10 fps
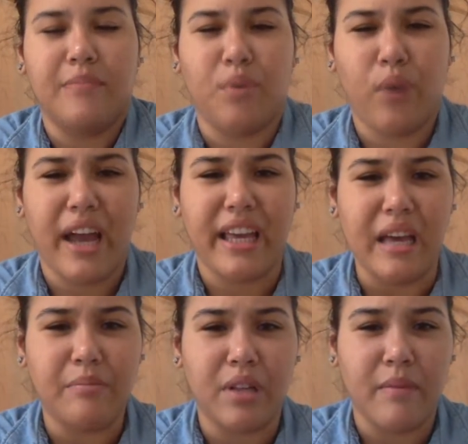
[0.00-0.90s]
when I
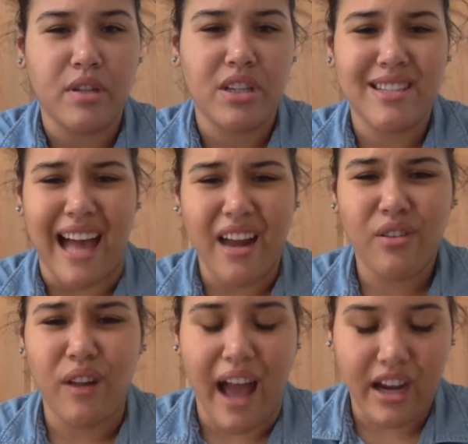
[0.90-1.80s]
get blemishes, I
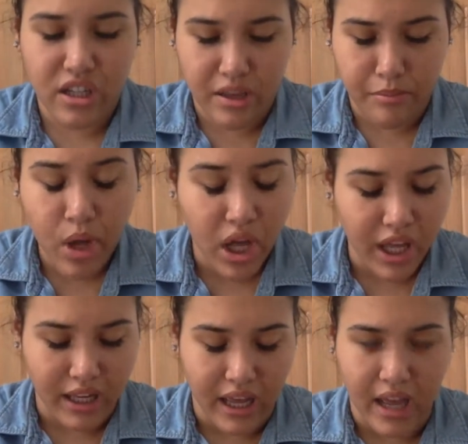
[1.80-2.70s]
don't actually
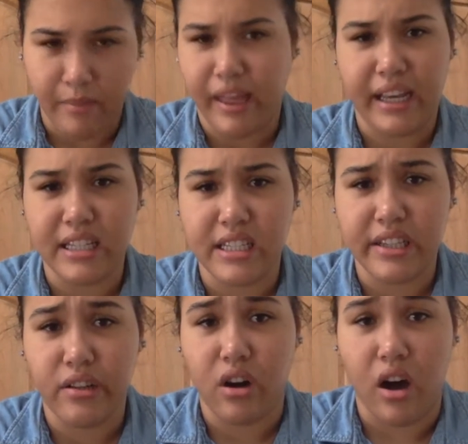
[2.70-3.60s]
put like
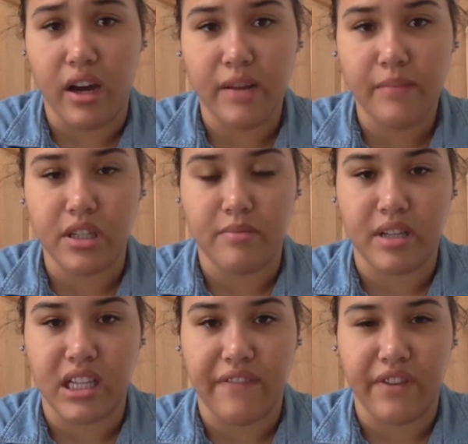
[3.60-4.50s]
concealer on them just
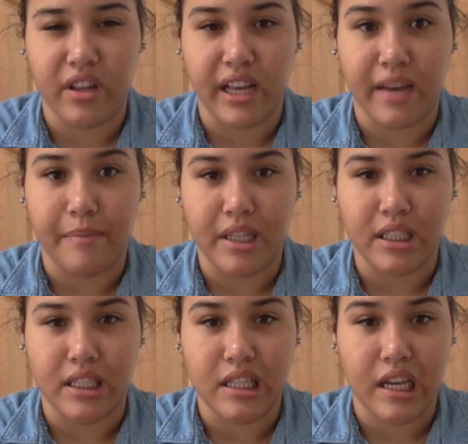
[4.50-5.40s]
because I feel like it makes
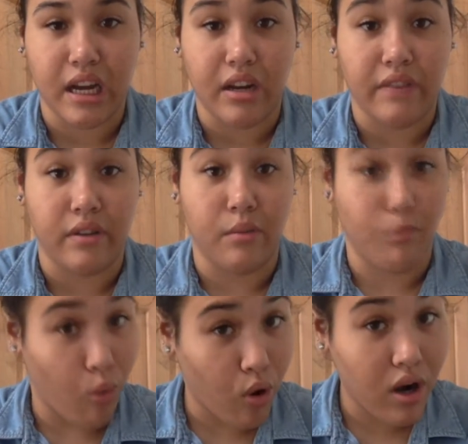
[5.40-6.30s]
it stand out even
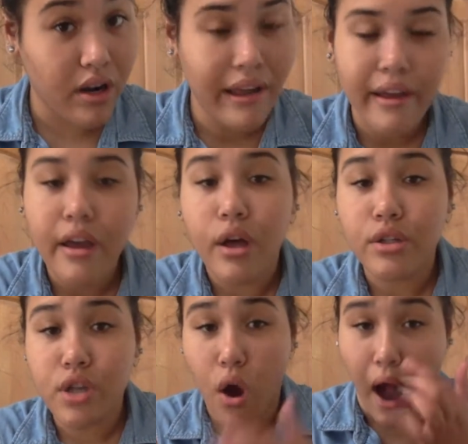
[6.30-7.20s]
more.
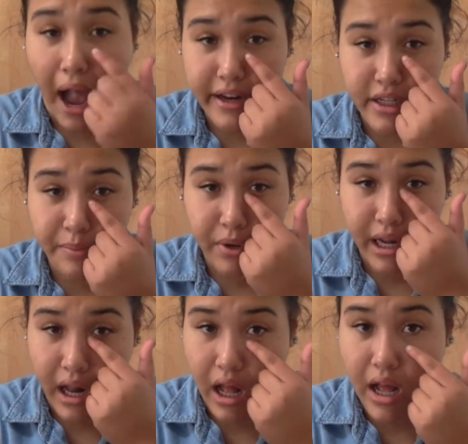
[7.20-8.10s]
So I just put
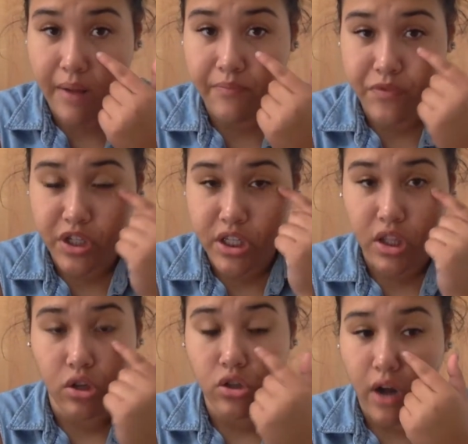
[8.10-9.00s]
it just in
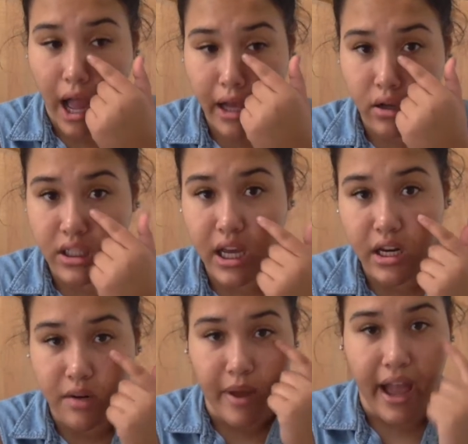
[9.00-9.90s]
little triangles
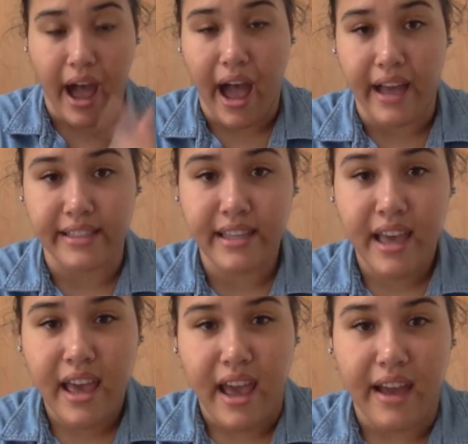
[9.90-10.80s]
under my eyes,
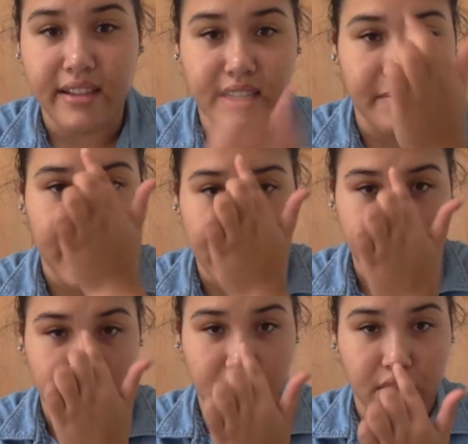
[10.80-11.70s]
and sometimes
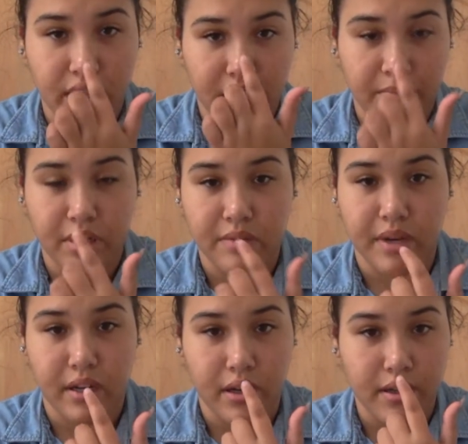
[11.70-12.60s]
I'll just do like the bridge of
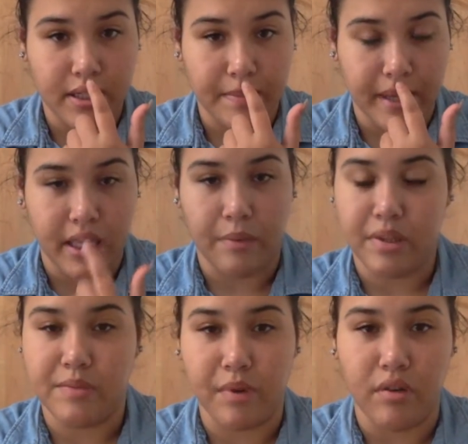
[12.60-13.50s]
my nose and my
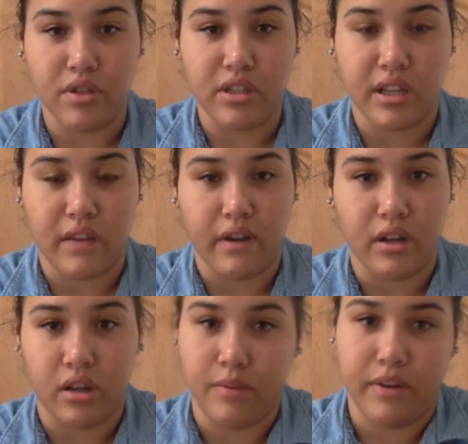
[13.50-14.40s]
Cupid's bow just to give it a
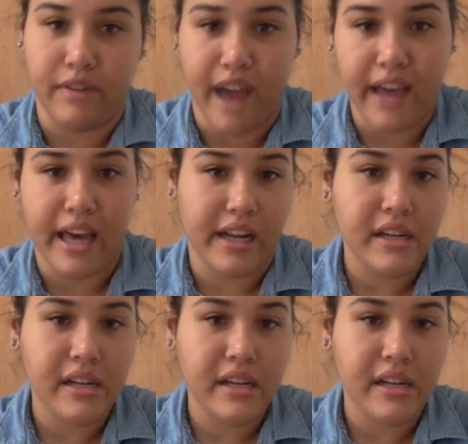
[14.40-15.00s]
little bit of highlight.